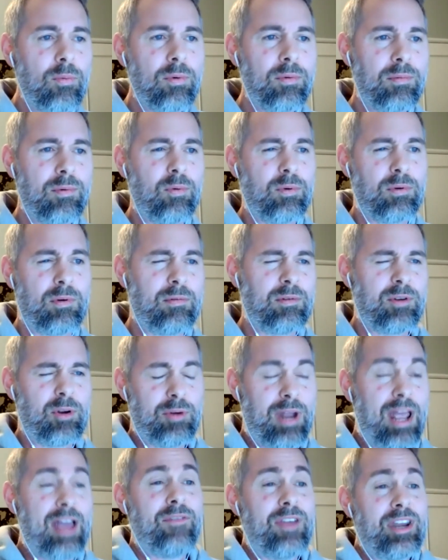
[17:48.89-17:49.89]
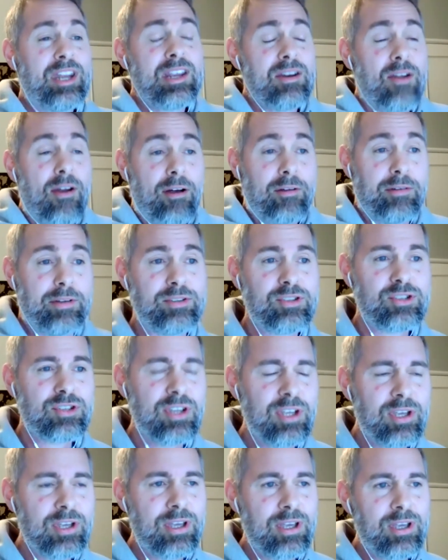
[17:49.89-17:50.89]
or, or don't have any knowledge
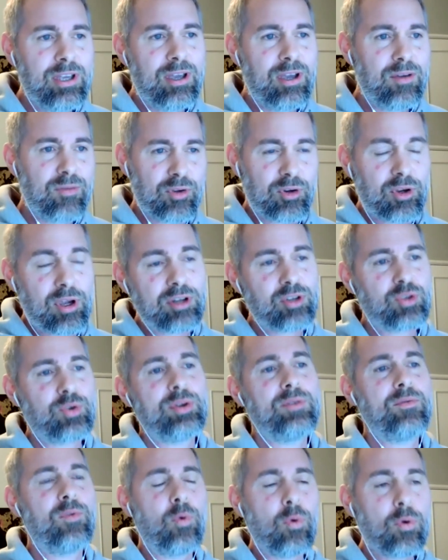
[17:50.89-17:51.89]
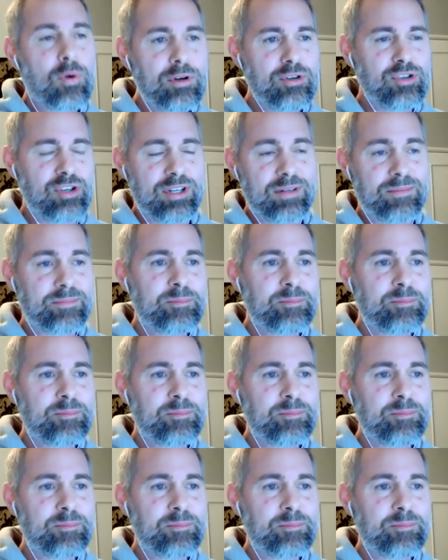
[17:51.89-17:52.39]
of their country of origin